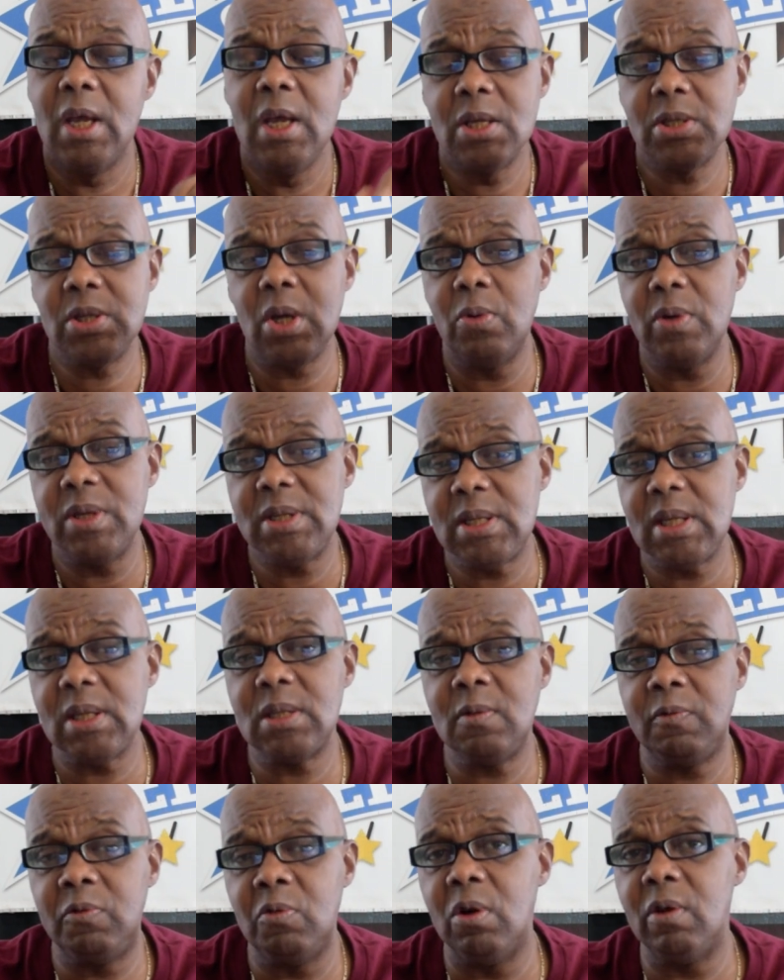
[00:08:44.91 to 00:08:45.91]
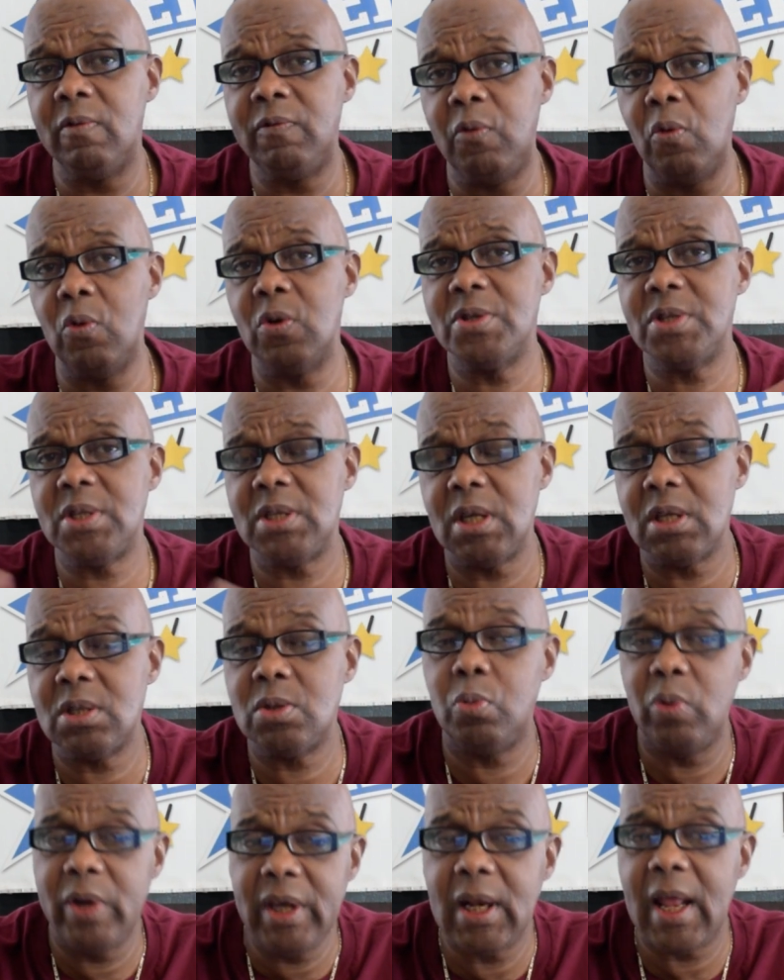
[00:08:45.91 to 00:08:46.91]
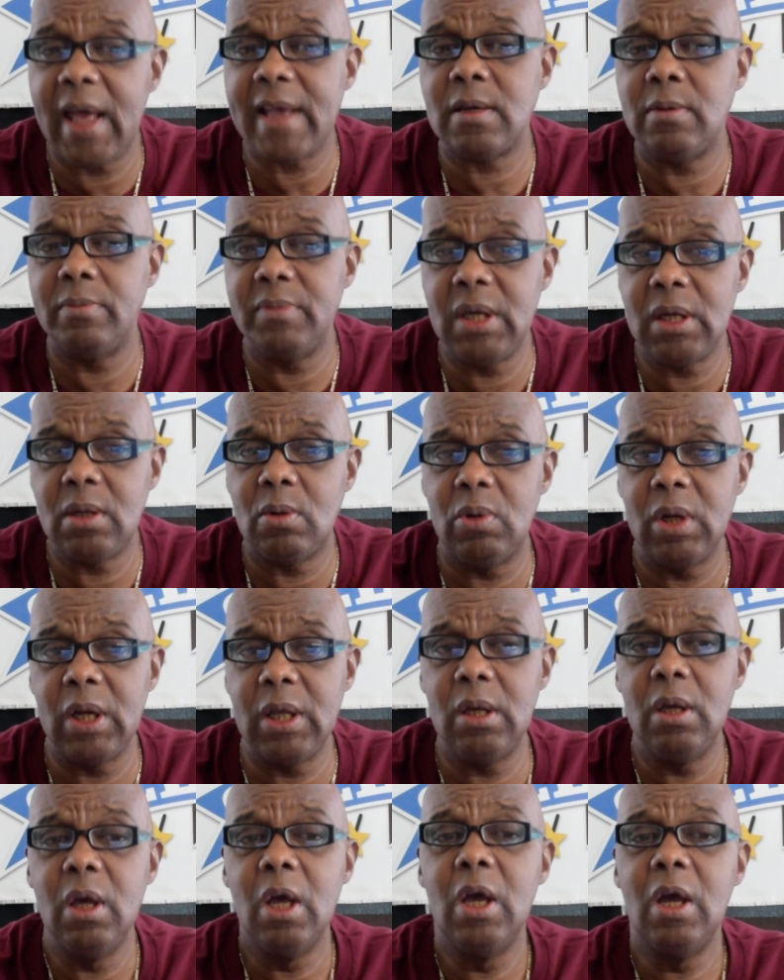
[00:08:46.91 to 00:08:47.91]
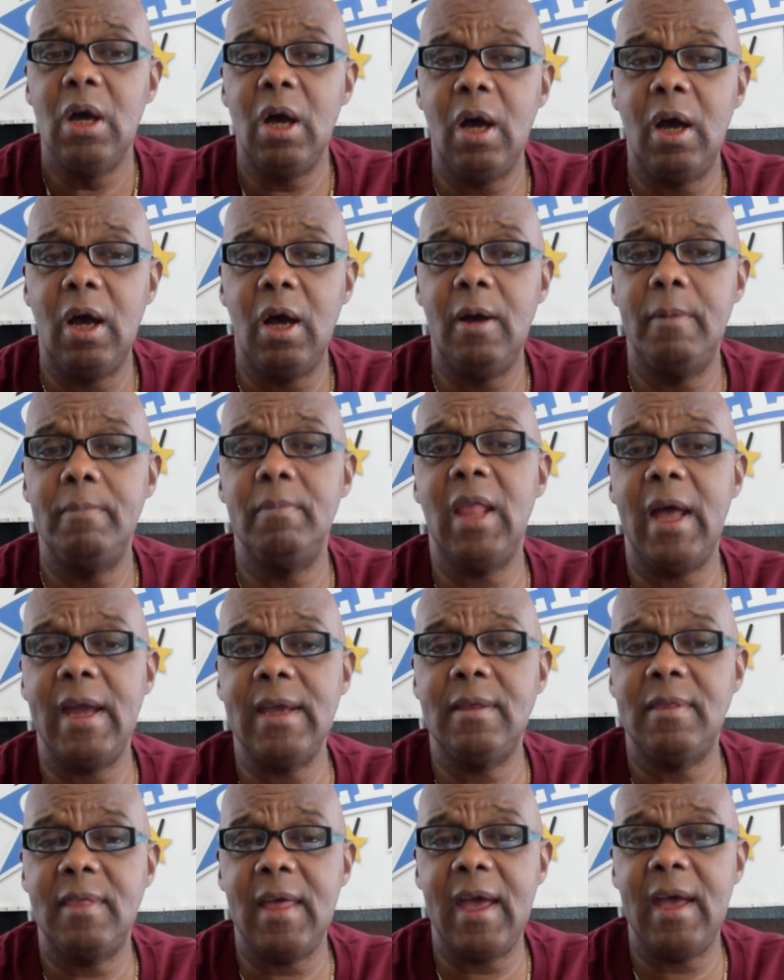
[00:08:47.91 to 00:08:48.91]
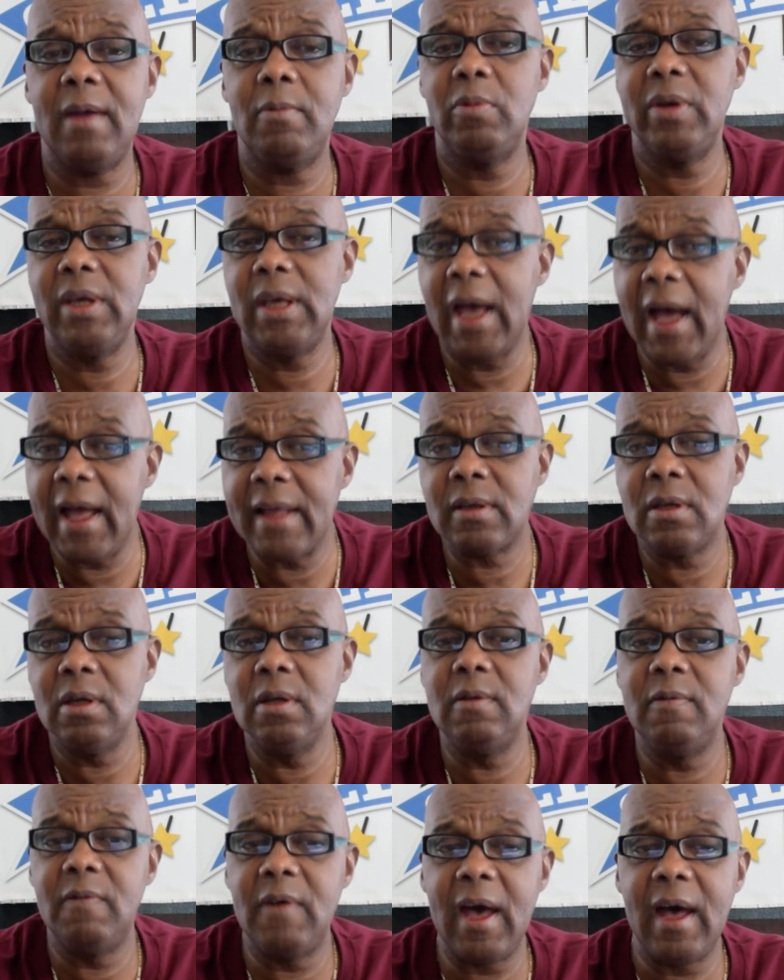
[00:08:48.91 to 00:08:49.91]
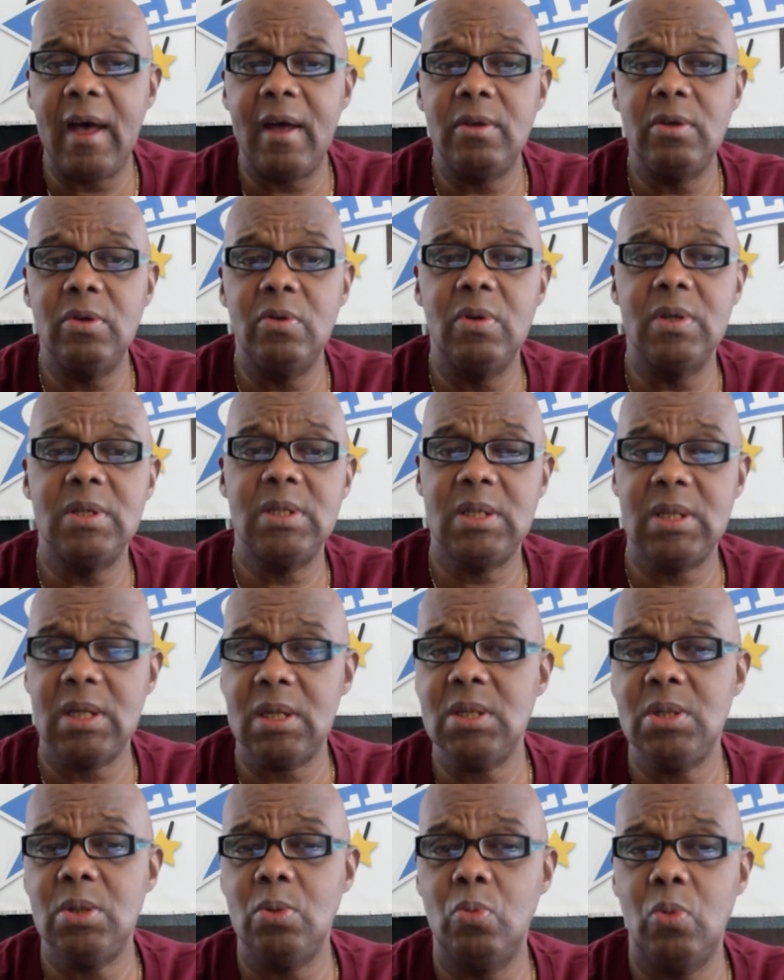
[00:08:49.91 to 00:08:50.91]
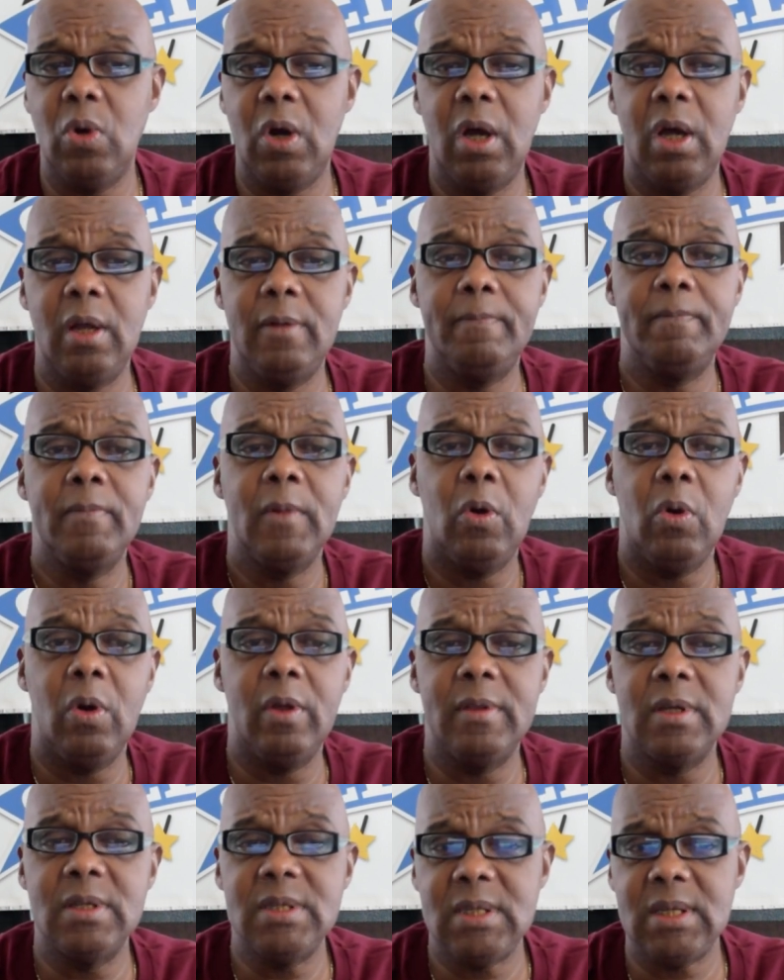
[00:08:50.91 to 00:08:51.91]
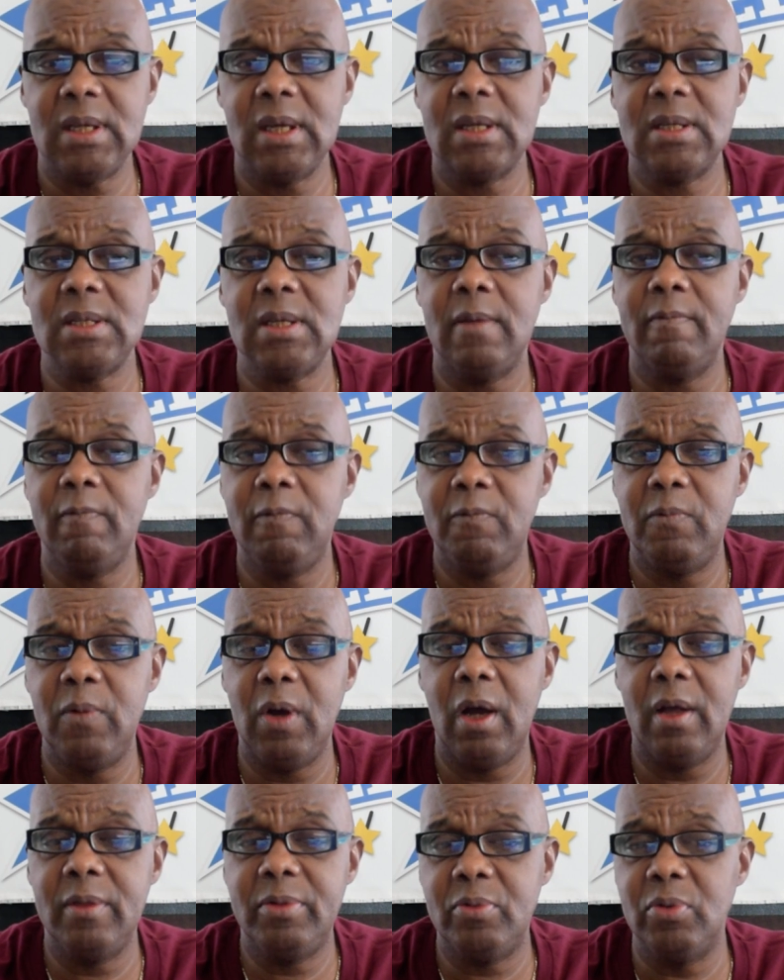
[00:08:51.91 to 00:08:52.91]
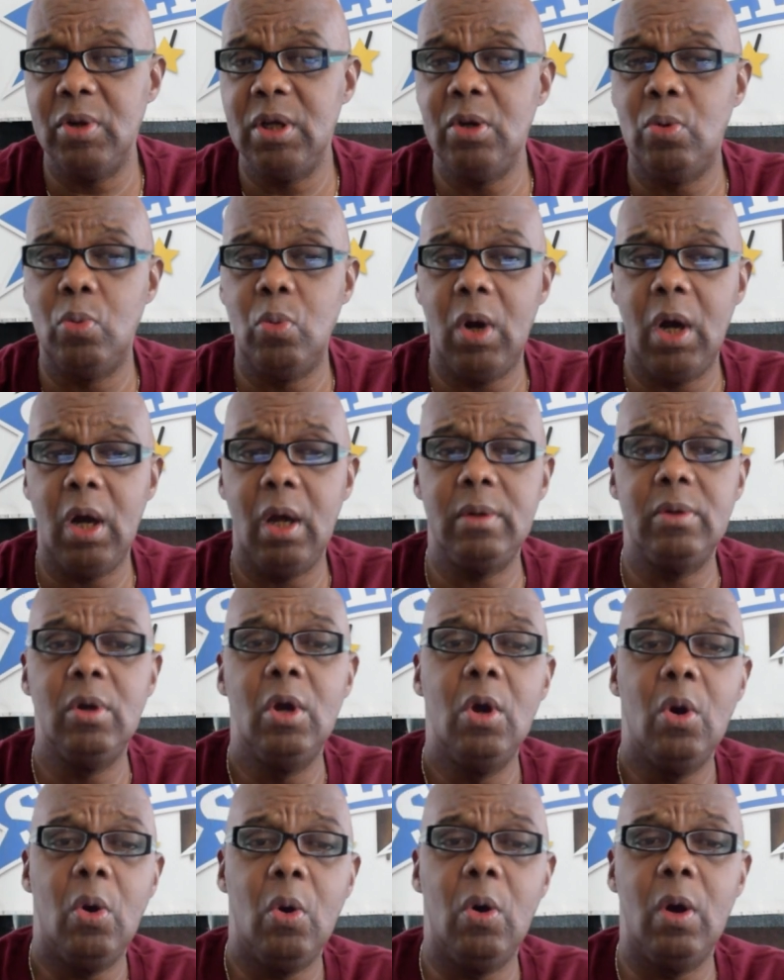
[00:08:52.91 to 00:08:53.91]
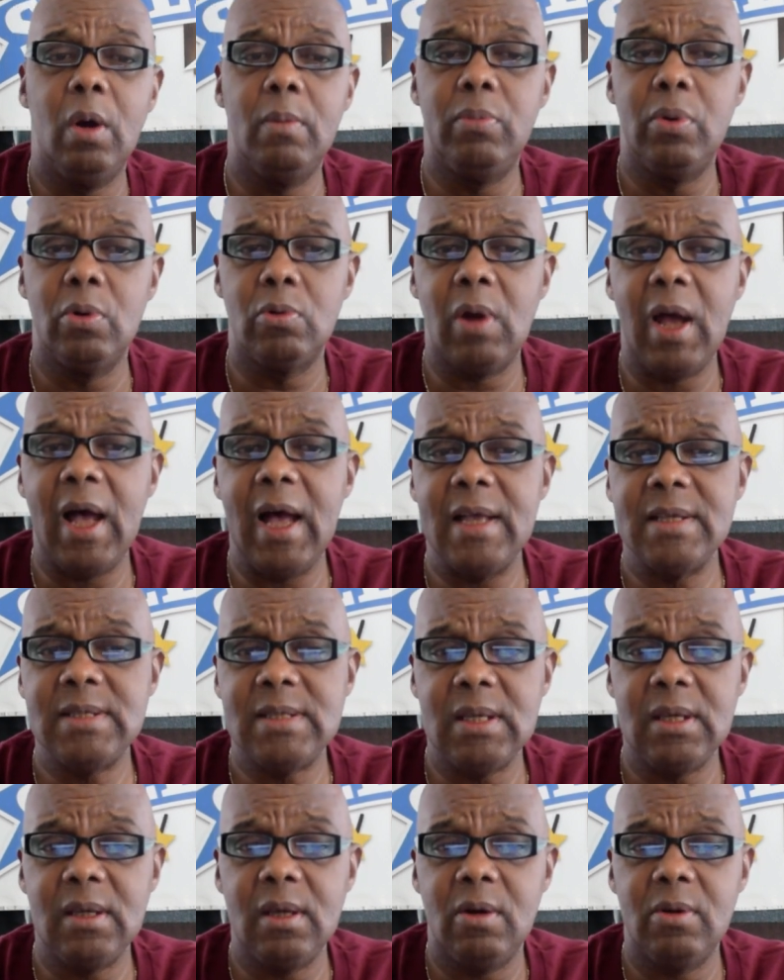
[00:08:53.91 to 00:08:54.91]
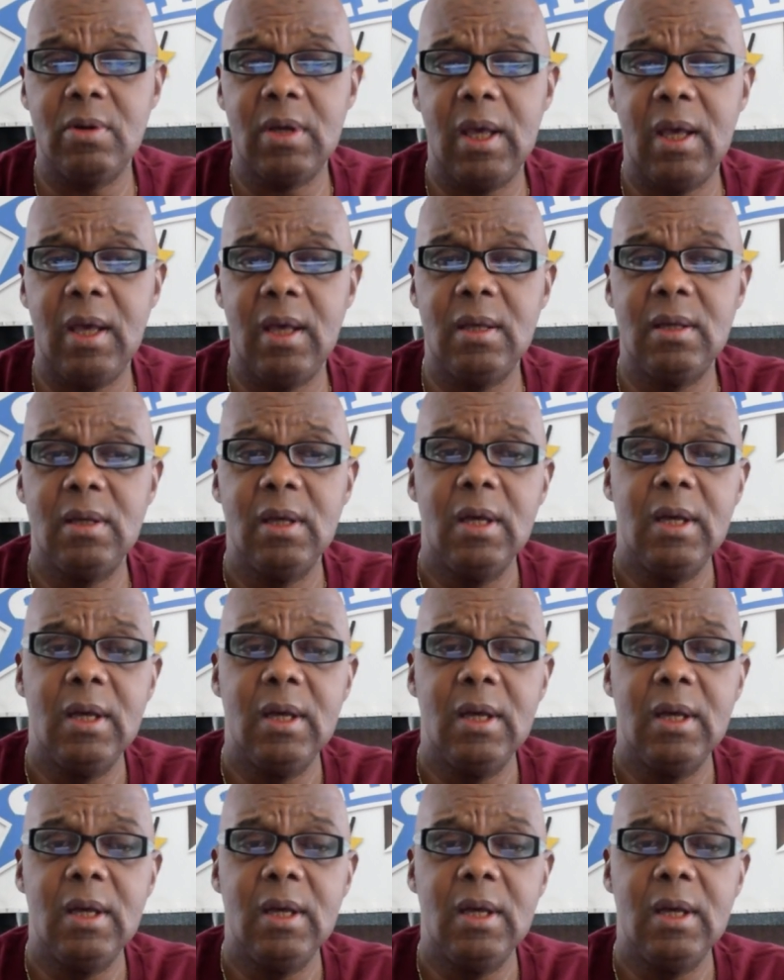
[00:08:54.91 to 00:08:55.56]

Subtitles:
So it's 6-4-4-6. We like them equally like that. We got good value. It's 6-1 on the 6 and 3-1 on Barraza, okay?